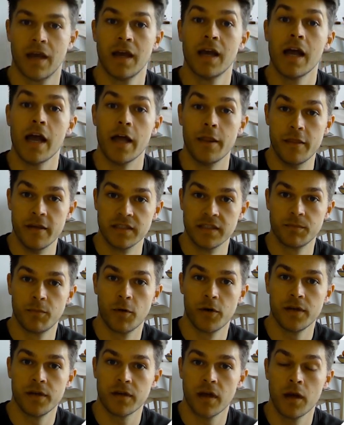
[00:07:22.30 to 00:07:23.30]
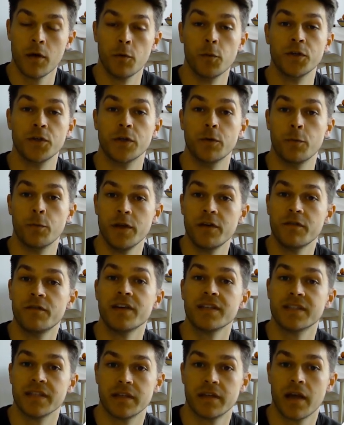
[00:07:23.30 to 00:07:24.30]
At this point, we should
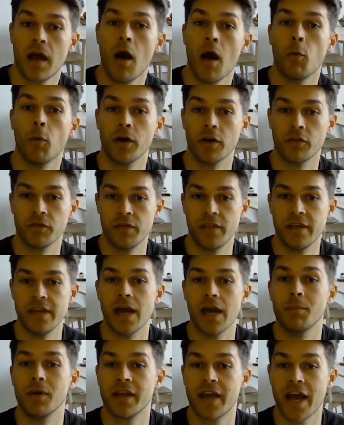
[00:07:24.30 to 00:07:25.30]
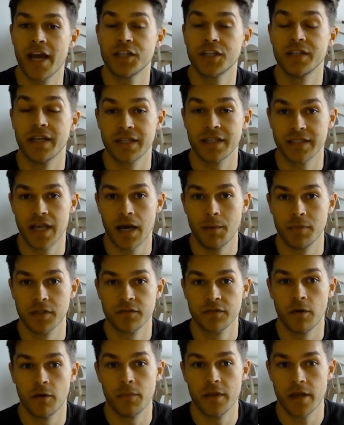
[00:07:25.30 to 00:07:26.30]
revisit one of the application examples
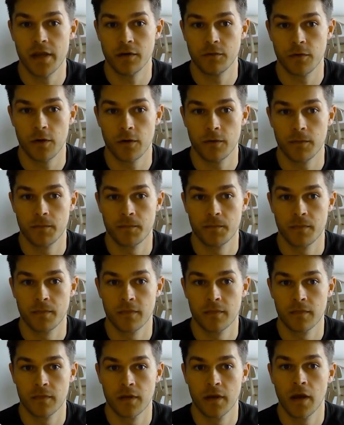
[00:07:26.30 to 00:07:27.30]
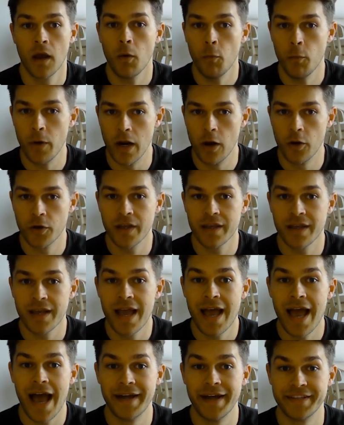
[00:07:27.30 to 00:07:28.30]
from the intro. We are looking
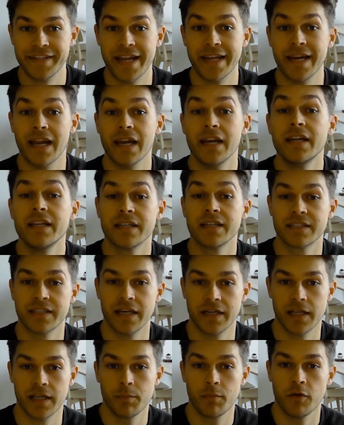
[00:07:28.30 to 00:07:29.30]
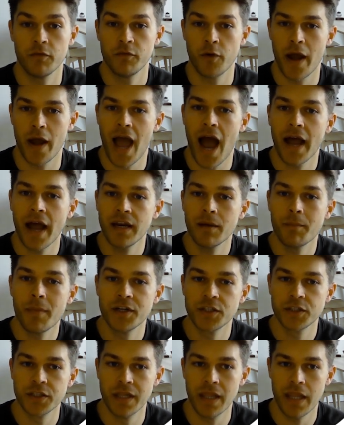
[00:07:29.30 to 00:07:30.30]
at an analytics setup for a
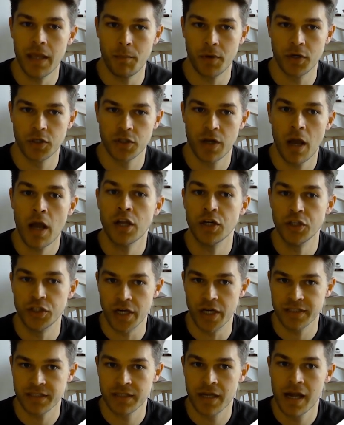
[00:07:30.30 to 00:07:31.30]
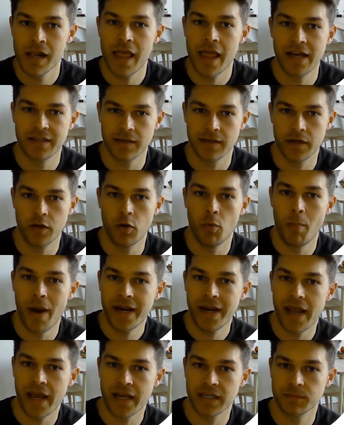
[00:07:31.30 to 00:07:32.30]
high-dimensional image, just as a
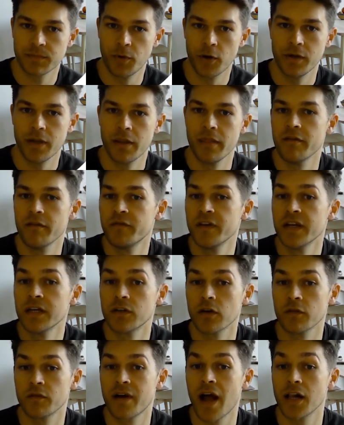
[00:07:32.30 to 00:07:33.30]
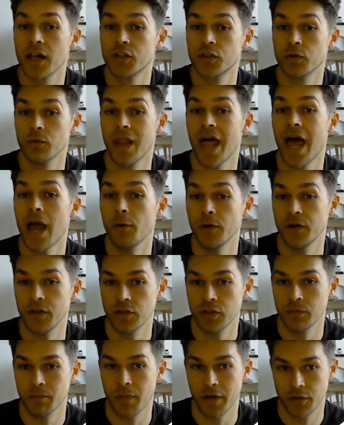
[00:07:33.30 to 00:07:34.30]
domain expert in the field of cultural
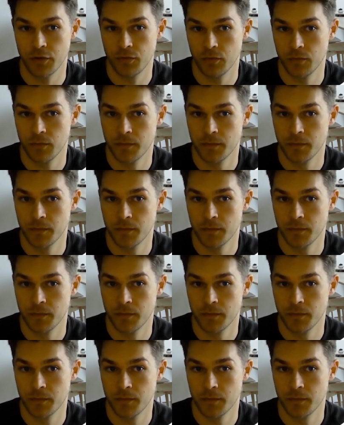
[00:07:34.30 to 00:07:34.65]
heritage might do.